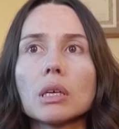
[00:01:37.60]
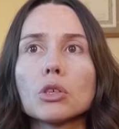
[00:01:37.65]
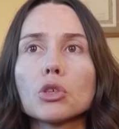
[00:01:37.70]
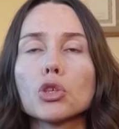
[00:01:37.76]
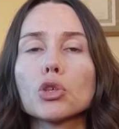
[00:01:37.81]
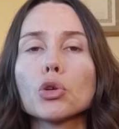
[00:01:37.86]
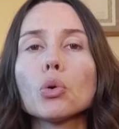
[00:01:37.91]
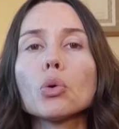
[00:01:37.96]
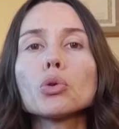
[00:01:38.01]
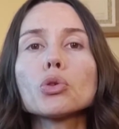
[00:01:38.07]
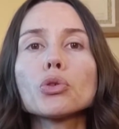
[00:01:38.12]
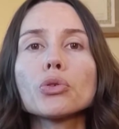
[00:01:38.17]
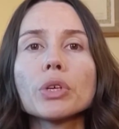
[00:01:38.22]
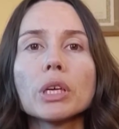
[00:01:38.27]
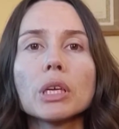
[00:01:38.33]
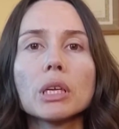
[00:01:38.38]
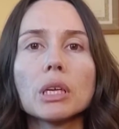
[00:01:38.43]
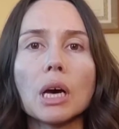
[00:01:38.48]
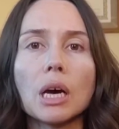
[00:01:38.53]

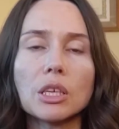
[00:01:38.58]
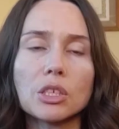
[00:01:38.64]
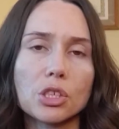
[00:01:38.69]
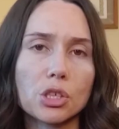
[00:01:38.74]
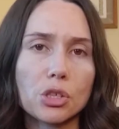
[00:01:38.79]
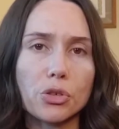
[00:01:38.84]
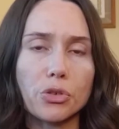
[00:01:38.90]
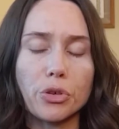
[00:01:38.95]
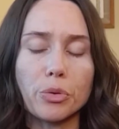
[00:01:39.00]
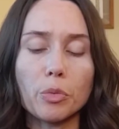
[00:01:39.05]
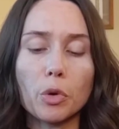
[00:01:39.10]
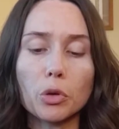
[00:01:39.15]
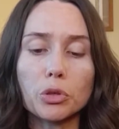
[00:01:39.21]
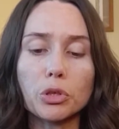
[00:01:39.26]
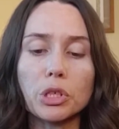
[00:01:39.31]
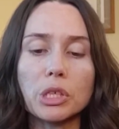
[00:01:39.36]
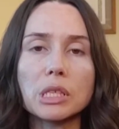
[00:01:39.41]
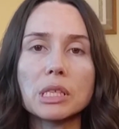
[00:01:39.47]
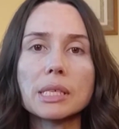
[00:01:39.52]
shouldering not just your
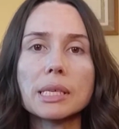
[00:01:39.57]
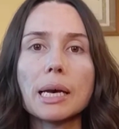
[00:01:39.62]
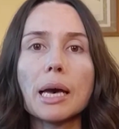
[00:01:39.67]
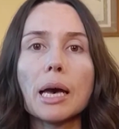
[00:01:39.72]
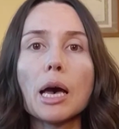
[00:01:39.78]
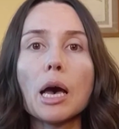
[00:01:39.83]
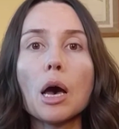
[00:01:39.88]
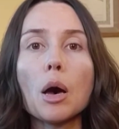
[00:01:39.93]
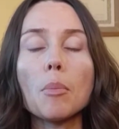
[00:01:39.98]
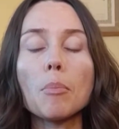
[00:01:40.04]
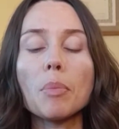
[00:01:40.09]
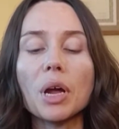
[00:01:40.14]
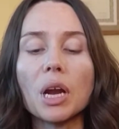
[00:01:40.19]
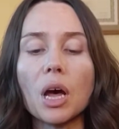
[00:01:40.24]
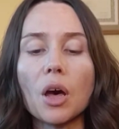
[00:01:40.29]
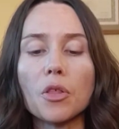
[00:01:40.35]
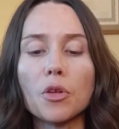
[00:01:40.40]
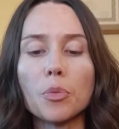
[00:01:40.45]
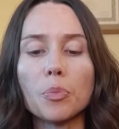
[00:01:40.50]
emotions,
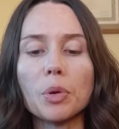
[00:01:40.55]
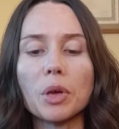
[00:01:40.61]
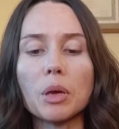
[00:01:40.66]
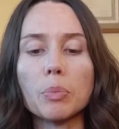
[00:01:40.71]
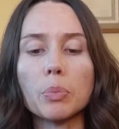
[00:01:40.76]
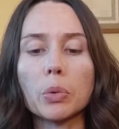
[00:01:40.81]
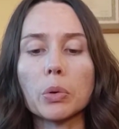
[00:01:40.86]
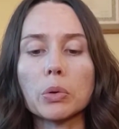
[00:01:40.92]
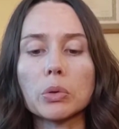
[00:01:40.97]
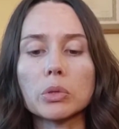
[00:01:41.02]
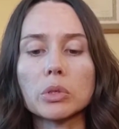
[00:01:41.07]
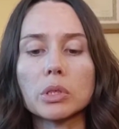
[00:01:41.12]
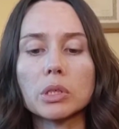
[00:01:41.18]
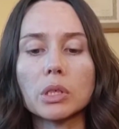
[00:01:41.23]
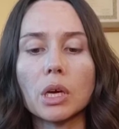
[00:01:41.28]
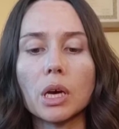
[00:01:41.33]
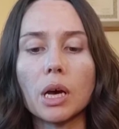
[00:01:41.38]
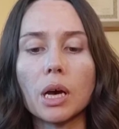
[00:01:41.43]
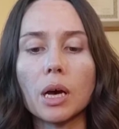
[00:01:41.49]
but other people's